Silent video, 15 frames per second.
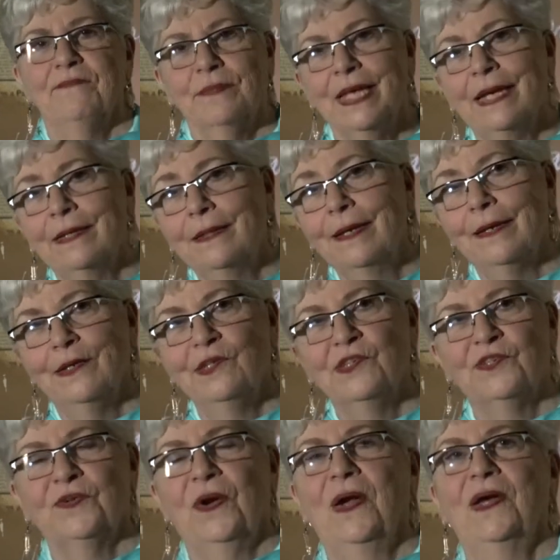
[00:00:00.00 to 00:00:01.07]
They had
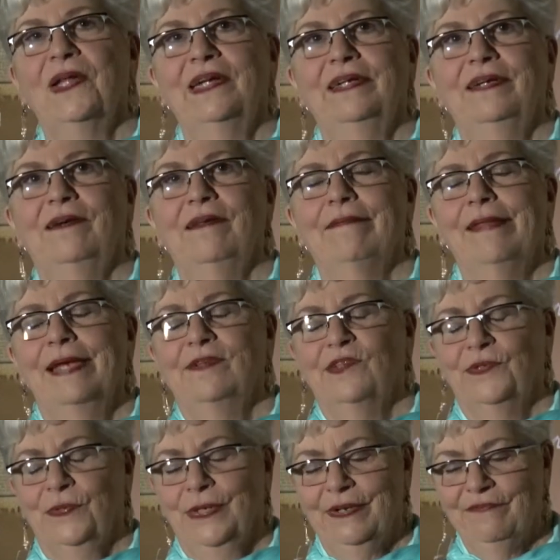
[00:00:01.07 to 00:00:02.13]
guns drawn and all that
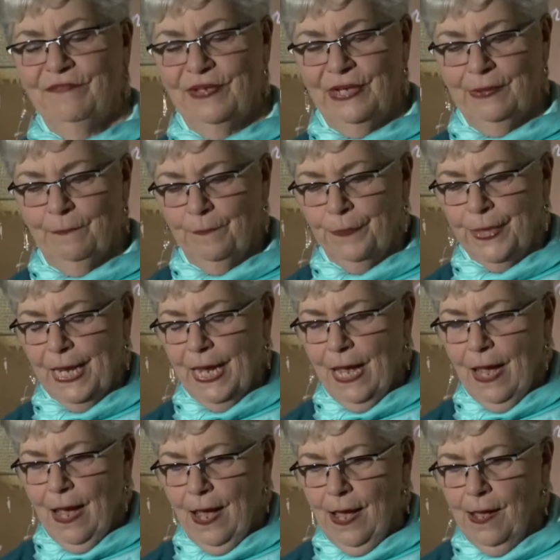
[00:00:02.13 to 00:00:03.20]
sort of thing.
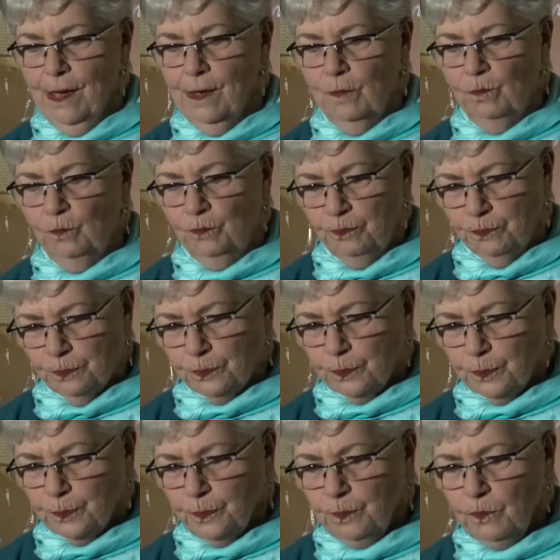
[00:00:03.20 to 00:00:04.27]
Um,
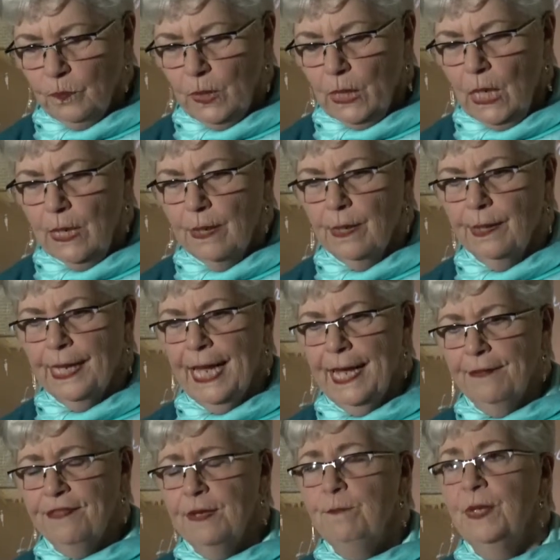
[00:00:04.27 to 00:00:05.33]

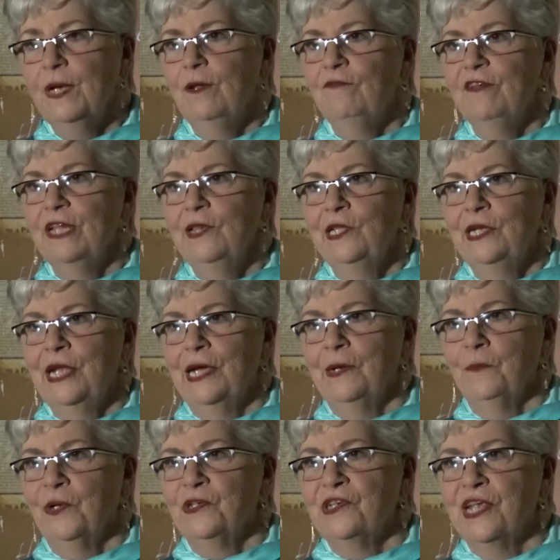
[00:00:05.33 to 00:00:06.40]
Kathy Melville and I
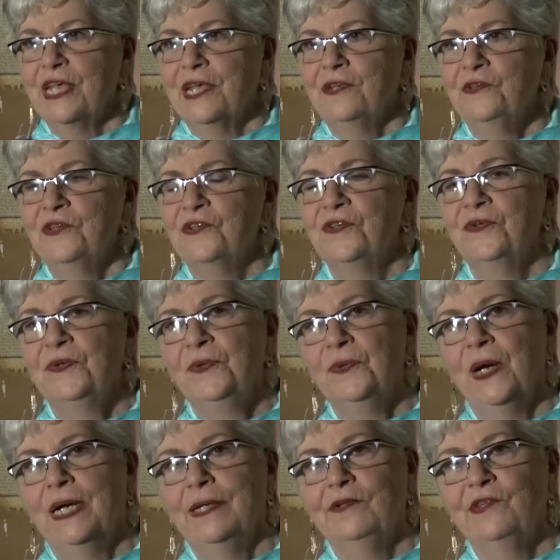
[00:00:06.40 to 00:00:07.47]
were taken
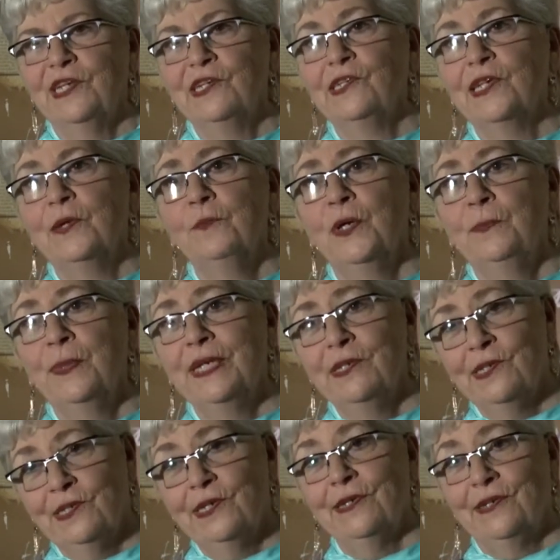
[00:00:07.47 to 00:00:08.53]
to uh, DC
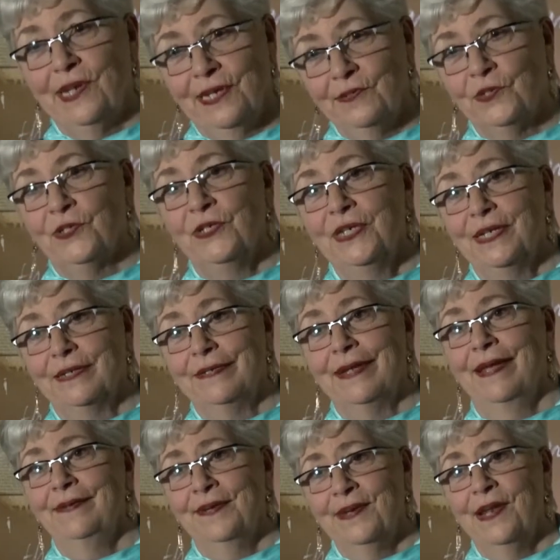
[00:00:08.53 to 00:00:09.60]
Women's Detention at
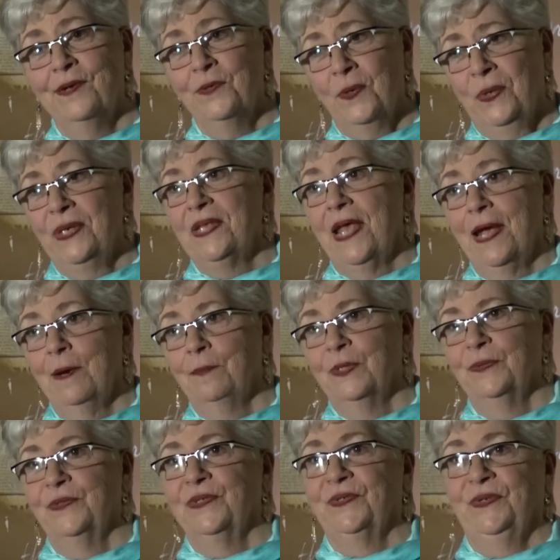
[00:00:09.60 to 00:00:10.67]
1010 North
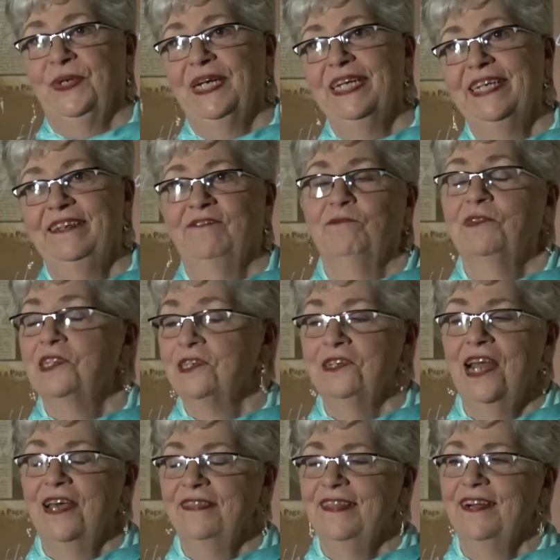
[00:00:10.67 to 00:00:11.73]
Capitol Street. It's
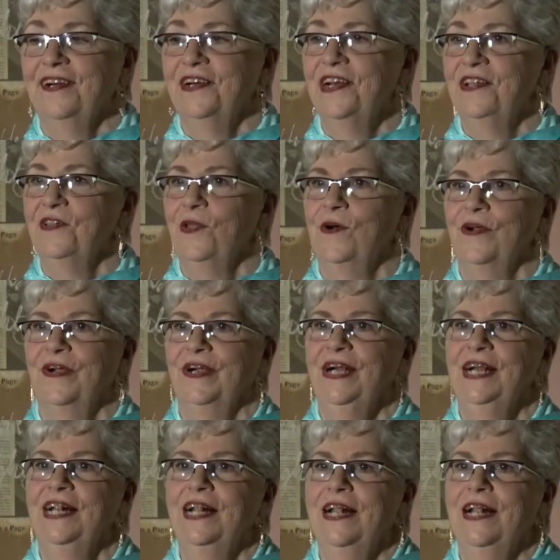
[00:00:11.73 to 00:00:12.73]
not there any longer.